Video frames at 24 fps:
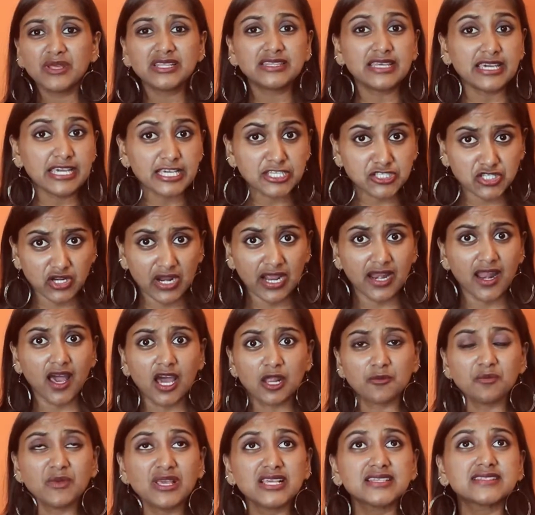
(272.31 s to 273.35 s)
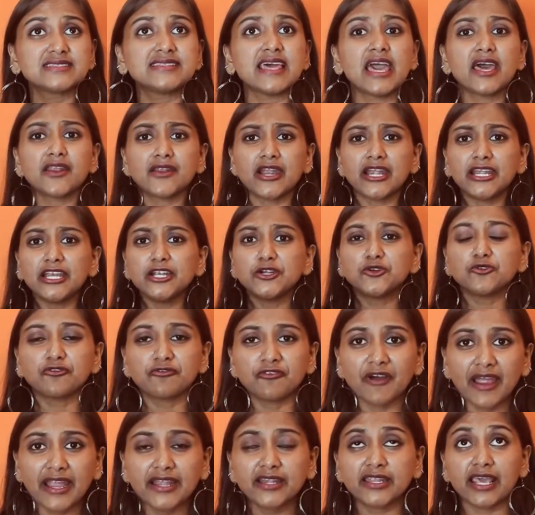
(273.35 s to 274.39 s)
the Israel army, is there ready to
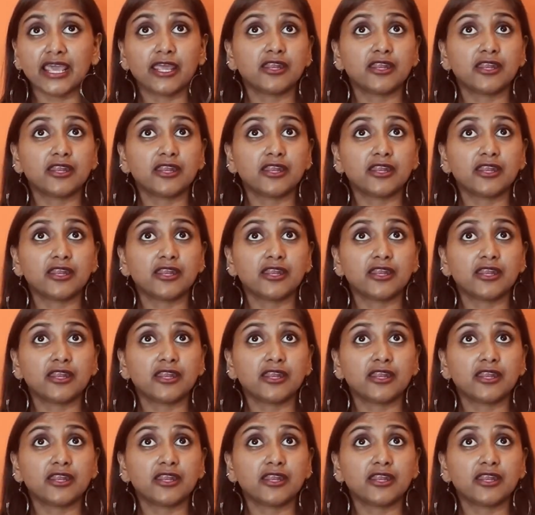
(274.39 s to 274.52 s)
fight,